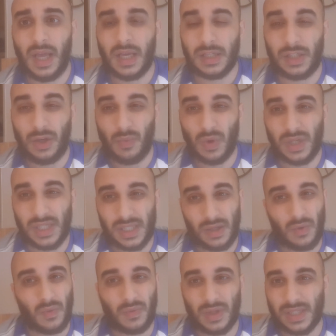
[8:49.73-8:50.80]
So you want to
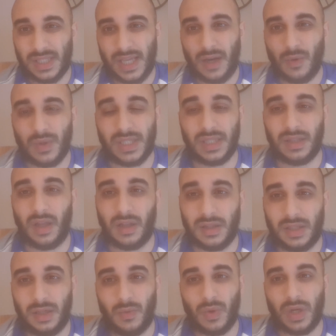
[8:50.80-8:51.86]
still, the sale isn't done.
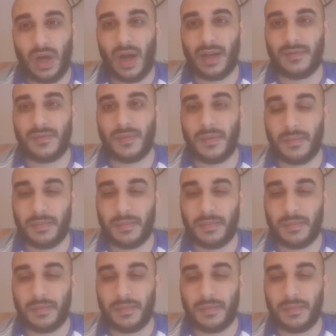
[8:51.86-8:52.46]
So you want to kind of